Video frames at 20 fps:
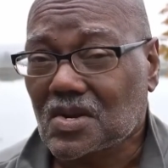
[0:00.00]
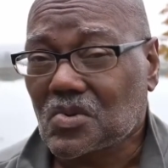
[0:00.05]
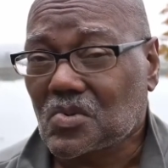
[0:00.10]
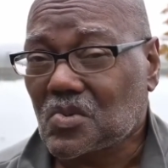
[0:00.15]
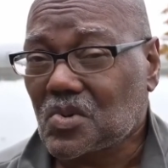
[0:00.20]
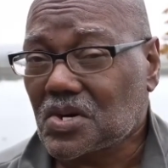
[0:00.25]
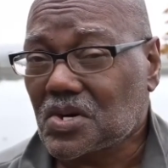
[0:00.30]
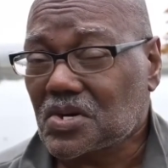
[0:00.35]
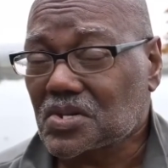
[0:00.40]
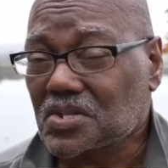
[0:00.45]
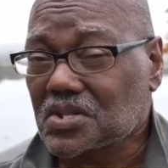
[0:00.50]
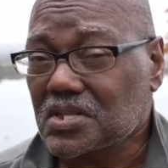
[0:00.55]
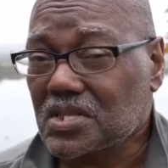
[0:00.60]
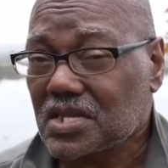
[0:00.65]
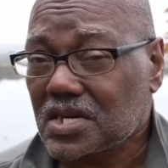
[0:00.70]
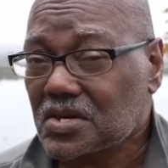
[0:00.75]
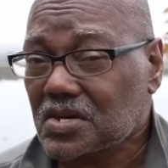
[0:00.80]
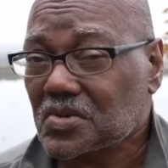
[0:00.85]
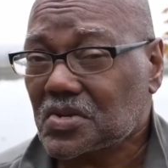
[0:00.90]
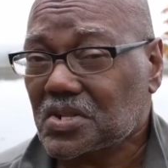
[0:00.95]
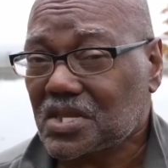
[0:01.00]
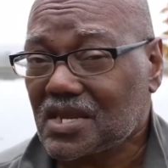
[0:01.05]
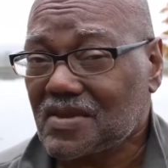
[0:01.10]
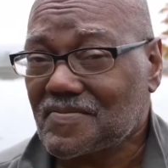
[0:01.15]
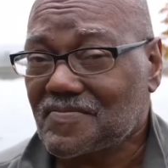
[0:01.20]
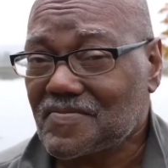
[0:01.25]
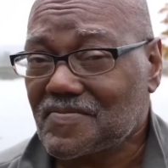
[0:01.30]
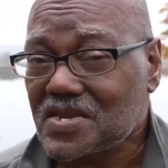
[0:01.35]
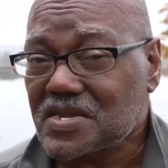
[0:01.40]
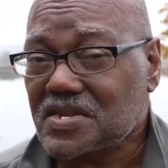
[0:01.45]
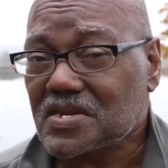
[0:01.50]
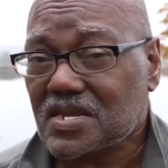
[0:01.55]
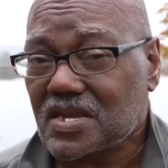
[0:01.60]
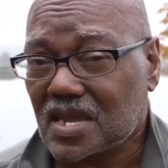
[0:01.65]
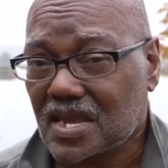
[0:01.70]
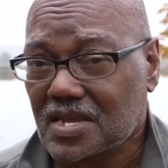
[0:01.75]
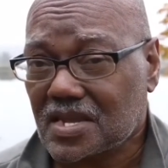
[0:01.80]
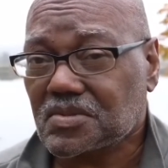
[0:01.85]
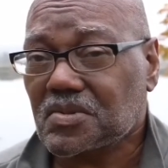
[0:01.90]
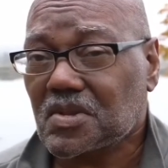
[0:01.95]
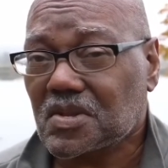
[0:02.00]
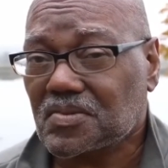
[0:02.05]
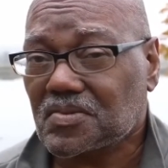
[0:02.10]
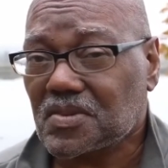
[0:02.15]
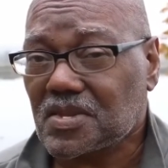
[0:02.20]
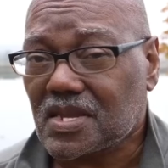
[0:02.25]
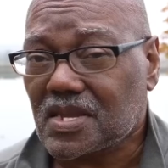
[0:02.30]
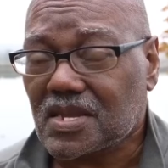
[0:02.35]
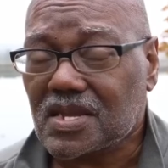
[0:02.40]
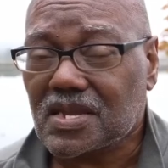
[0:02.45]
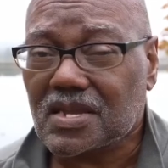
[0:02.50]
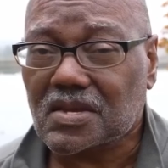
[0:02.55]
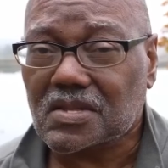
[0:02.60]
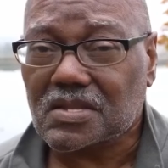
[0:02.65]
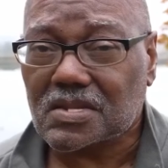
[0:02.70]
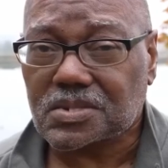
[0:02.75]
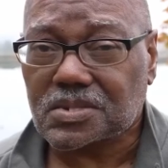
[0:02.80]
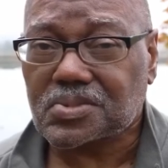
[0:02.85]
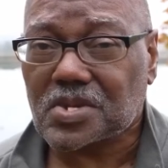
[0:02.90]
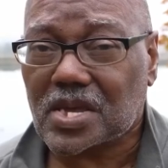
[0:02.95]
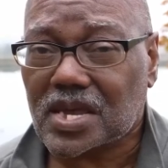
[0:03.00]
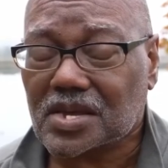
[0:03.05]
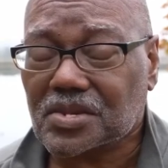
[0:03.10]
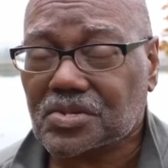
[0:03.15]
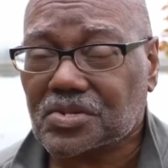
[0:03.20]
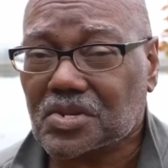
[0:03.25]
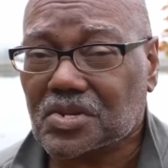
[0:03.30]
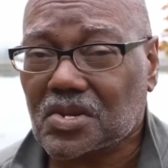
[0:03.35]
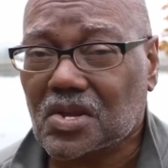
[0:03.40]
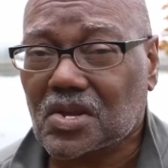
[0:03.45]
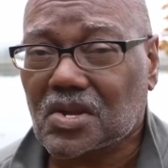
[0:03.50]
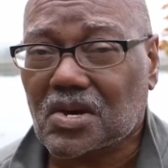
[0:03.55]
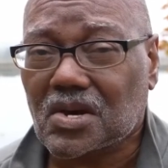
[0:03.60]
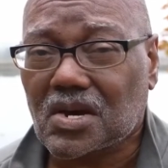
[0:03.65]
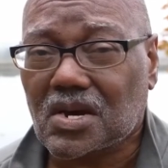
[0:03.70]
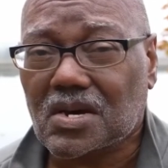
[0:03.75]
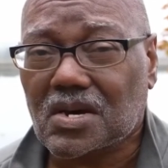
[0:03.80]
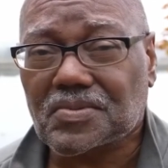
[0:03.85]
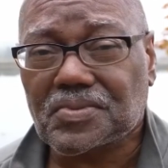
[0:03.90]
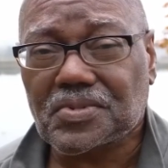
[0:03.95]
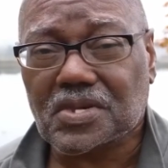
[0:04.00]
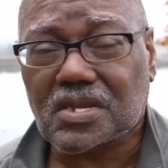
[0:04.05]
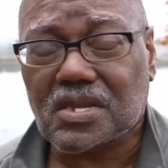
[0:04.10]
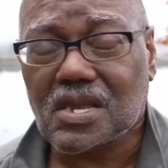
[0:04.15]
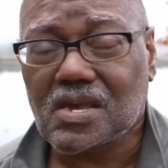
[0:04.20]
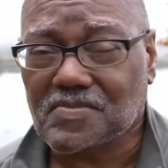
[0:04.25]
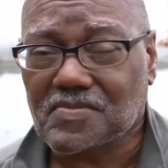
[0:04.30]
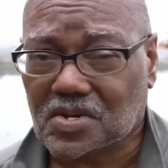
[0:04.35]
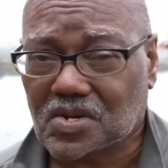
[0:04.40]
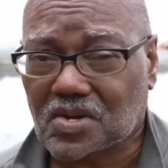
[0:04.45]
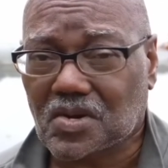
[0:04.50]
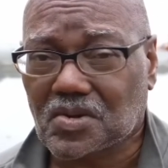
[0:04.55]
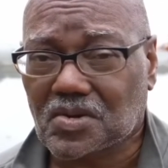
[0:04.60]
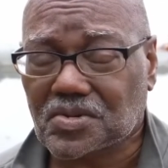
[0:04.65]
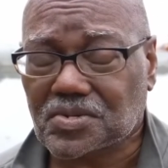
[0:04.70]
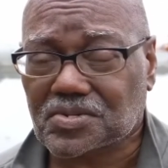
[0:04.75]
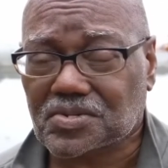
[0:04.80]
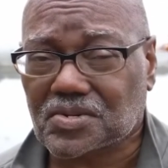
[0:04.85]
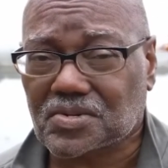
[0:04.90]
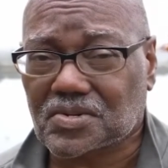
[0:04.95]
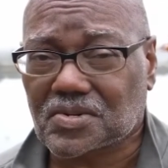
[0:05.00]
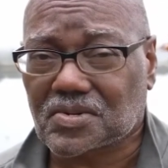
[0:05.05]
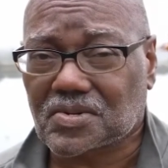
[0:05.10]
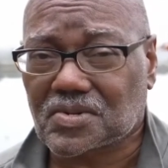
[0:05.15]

will literally mitigate the ill effects of the chemicals